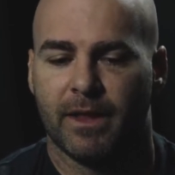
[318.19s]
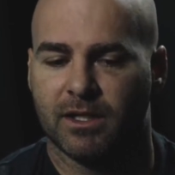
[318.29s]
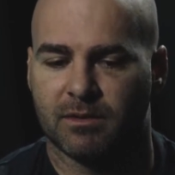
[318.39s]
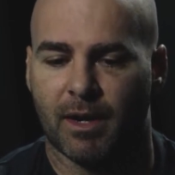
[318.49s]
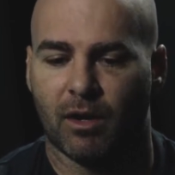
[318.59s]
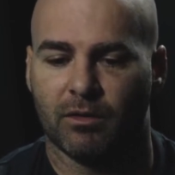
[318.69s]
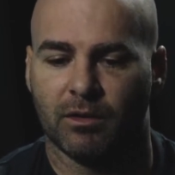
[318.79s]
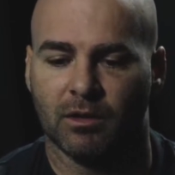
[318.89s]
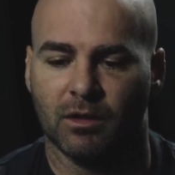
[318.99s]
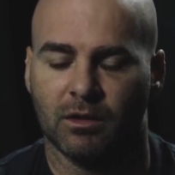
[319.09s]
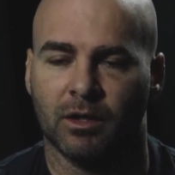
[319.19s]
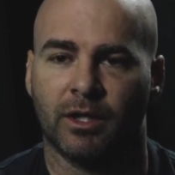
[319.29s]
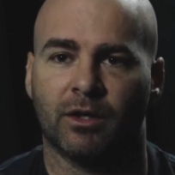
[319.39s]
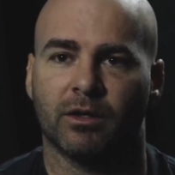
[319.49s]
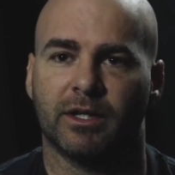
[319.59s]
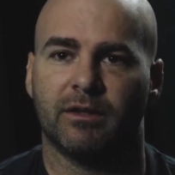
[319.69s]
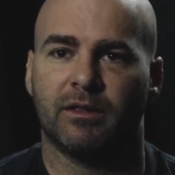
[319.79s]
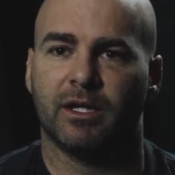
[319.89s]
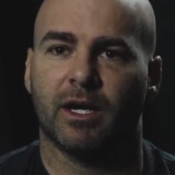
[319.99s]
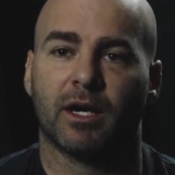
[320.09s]
It's about literally
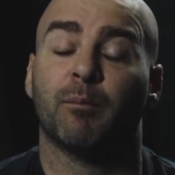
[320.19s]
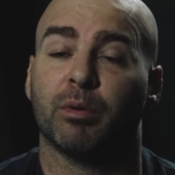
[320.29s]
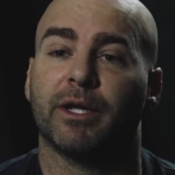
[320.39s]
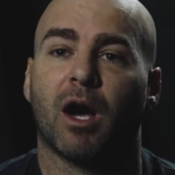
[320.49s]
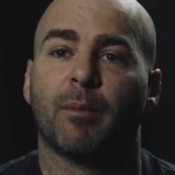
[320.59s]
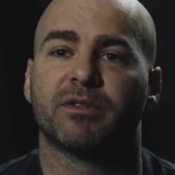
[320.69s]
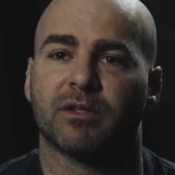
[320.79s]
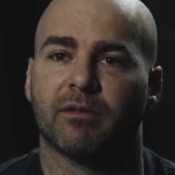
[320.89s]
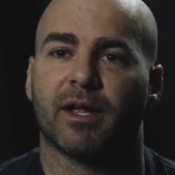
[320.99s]
the complete opposite of